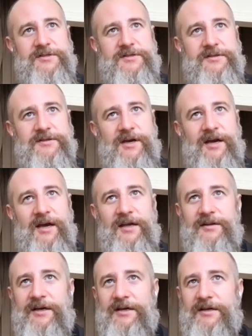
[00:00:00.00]
I had
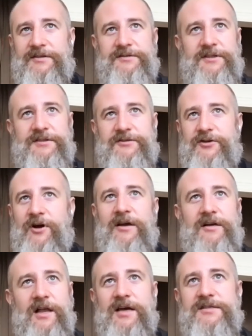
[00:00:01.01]
like a drawing
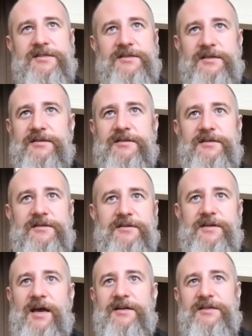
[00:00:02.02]
class that
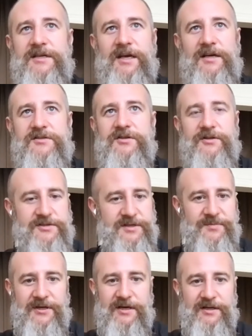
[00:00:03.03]
had to cancel or
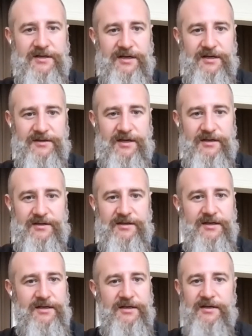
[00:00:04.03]
something. And then
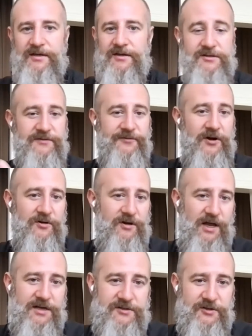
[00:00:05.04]
there's a photo
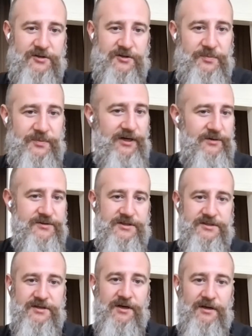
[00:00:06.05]
class open and I was
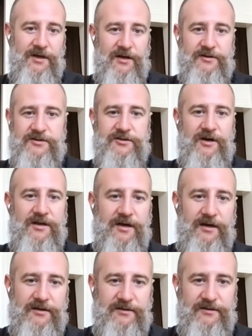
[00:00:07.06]
just like, yeah, I'll try
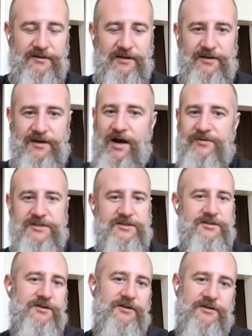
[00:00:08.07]
that. And then I was
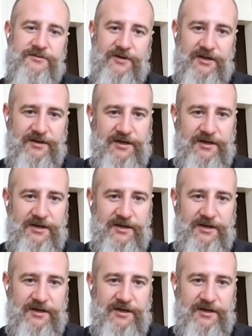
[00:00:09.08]
just hooked, right?